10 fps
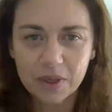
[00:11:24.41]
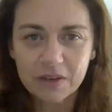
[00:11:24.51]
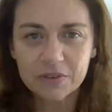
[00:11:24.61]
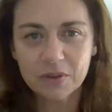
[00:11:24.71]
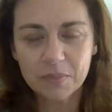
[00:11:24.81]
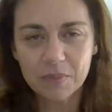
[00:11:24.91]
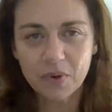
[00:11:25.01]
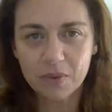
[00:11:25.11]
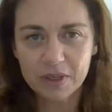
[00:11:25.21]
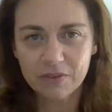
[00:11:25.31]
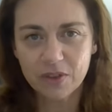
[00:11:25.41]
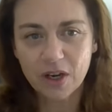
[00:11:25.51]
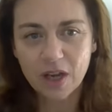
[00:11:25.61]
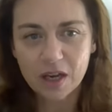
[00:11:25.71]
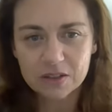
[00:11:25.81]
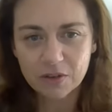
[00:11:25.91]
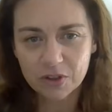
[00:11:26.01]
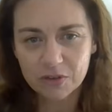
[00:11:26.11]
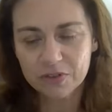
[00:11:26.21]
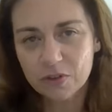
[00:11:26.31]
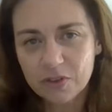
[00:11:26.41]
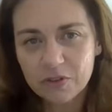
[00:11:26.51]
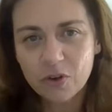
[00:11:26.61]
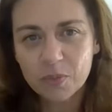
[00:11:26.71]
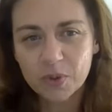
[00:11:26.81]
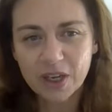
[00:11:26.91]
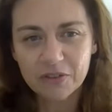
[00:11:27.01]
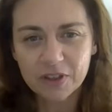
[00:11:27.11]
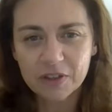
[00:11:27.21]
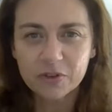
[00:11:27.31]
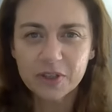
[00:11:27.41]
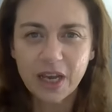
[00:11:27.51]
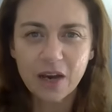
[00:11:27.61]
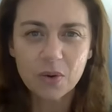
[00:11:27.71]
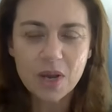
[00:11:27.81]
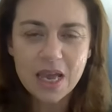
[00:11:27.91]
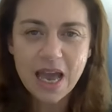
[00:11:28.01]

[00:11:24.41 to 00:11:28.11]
We have the memory and the last of the survivor, but I think for now,